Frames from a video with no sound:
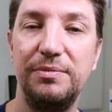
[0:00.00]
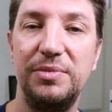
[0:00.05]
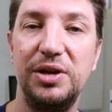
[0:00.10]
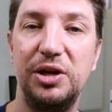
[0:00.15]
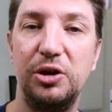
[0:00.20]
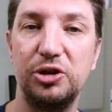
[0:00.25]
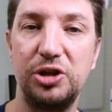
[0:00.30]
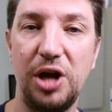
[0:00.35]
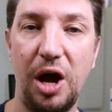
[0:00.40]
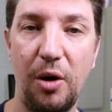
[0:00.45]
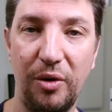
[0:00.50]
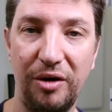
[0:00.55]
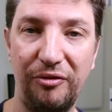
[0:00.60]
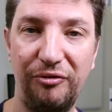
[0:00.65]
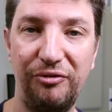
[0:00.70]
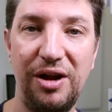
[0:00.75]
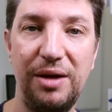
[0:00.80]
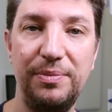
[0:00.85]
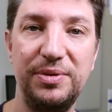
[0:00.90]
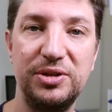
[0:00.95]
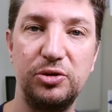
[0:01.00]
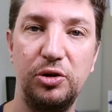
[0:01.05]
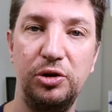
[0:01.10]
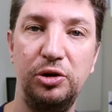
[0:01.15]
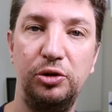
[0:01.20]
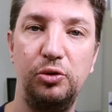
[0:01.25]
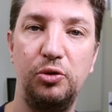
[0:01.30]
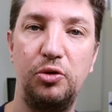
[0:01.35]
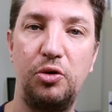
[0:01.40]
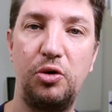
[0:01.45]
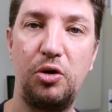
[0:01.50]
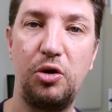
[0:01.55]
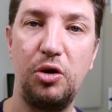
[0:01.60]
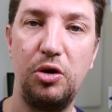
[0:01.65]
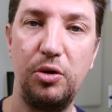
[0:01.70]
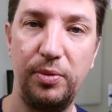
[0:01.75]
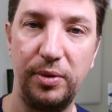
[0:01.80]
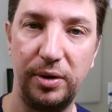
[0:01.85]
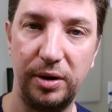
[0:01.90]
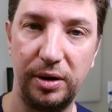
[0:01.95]
because our flap is going to
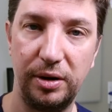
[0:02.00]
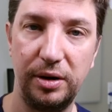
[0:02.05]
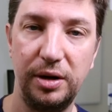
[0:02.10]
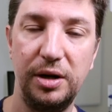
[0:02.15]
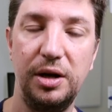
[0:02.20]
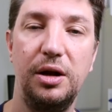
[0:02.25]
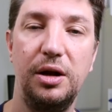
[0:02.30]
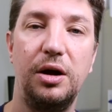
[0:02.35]
cover